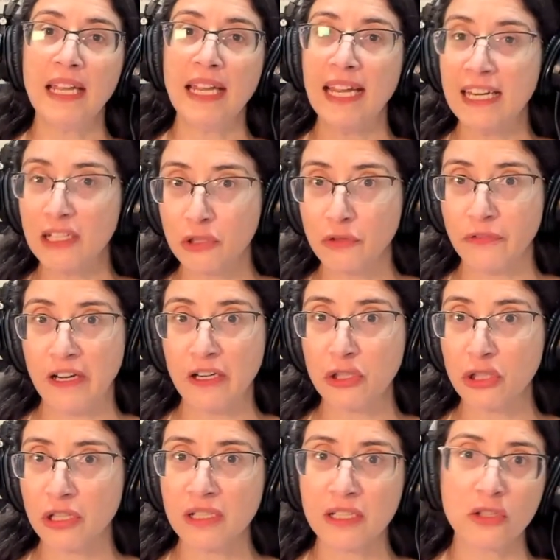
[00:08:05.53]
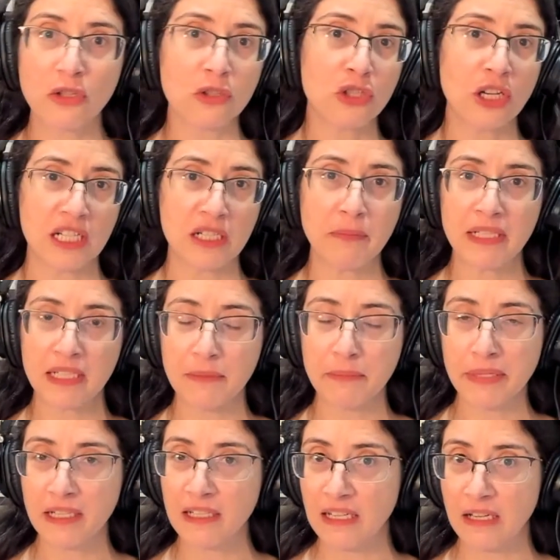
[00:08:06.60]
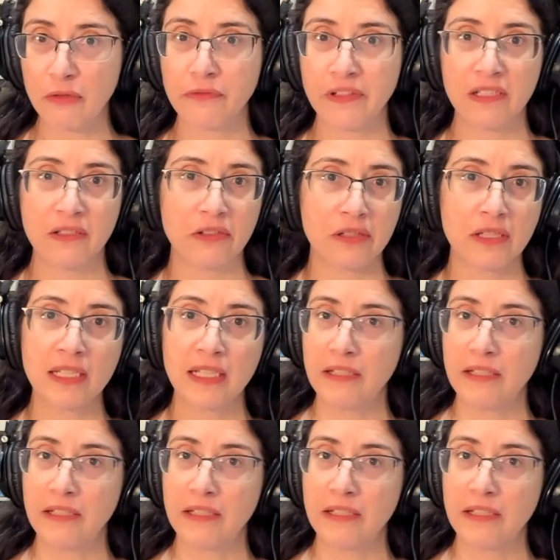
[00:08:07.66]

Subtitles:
edge functions, not just by the big cloud vendors,